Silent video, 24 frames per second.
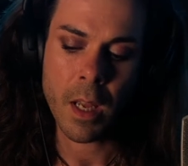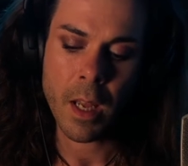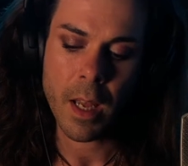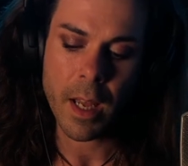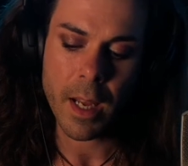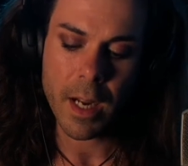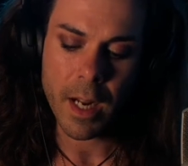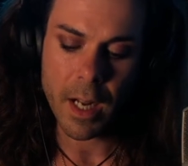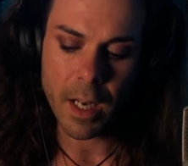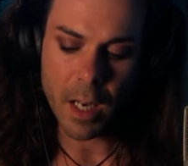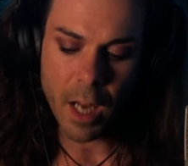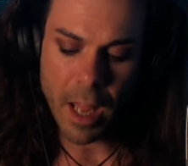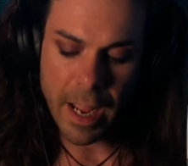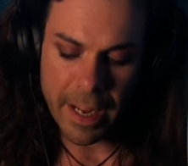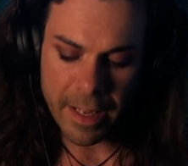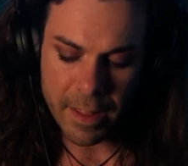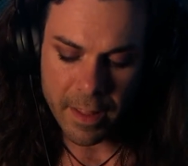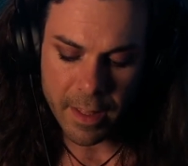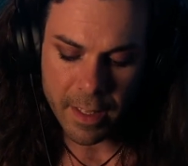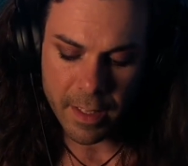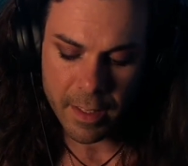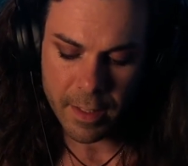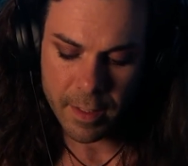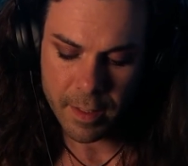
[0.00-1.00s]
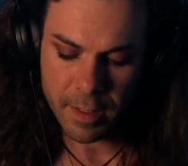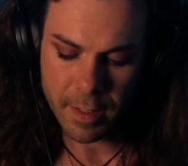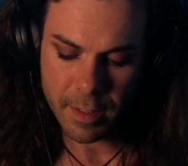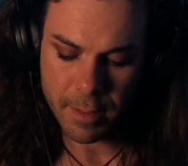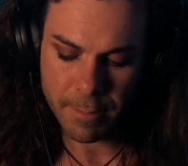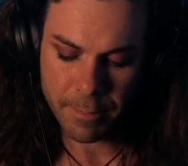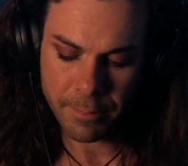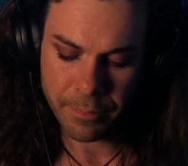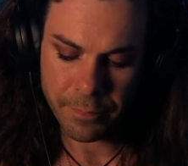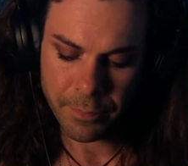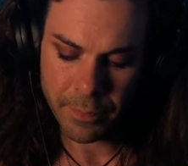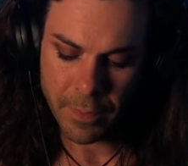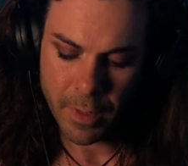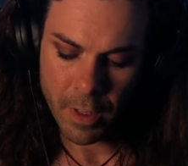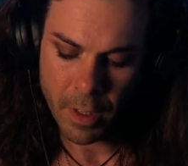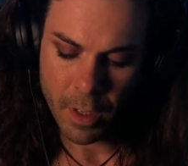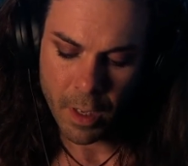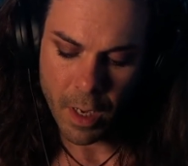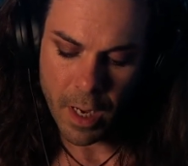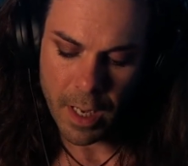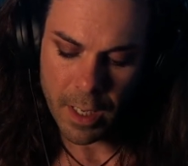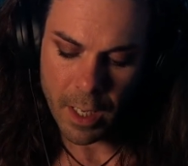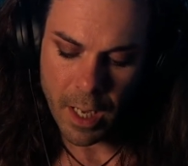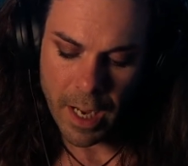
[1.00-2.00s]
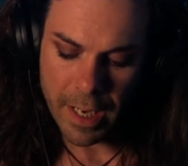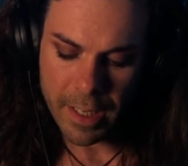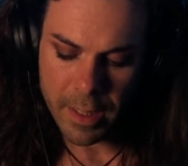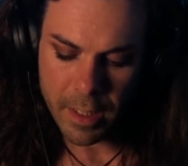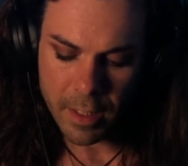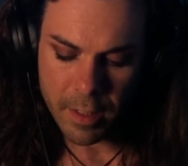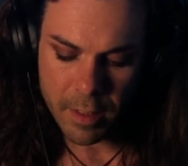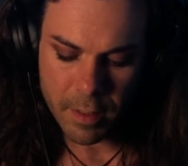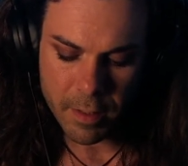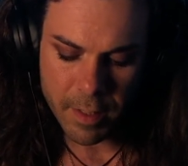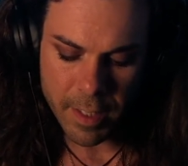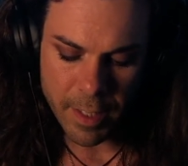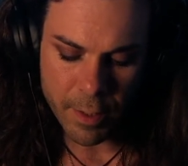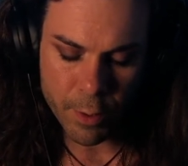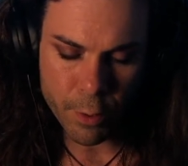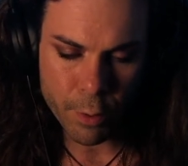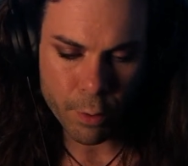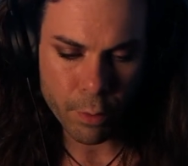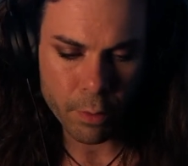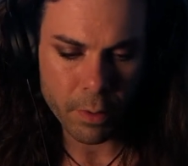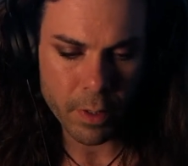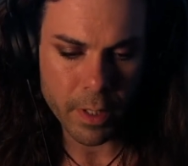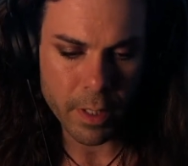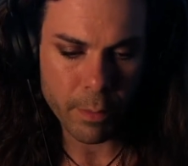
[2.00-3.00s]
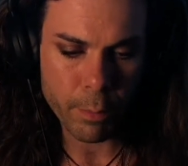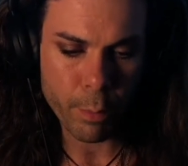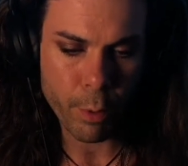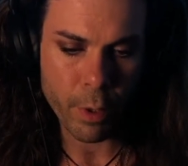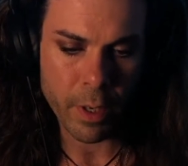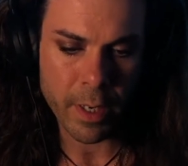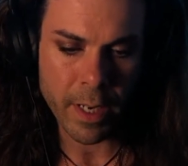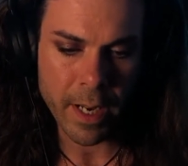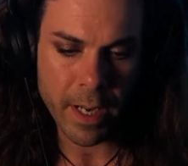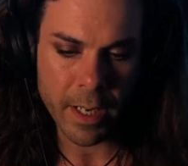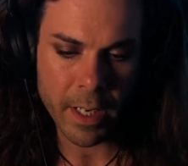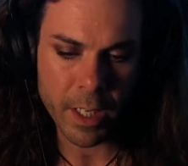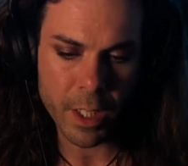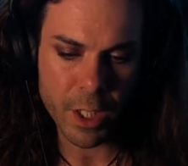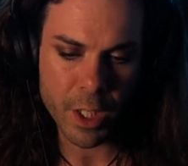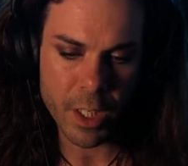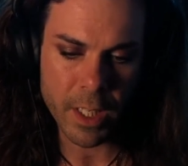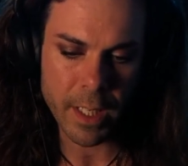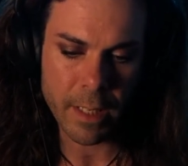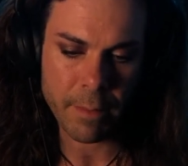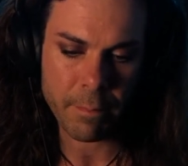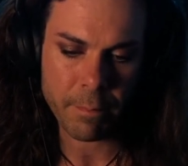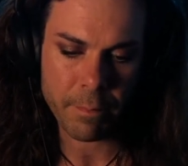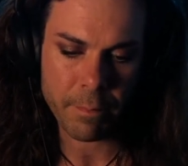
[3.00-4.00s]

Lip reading: And I like this. I like this central Libran energy.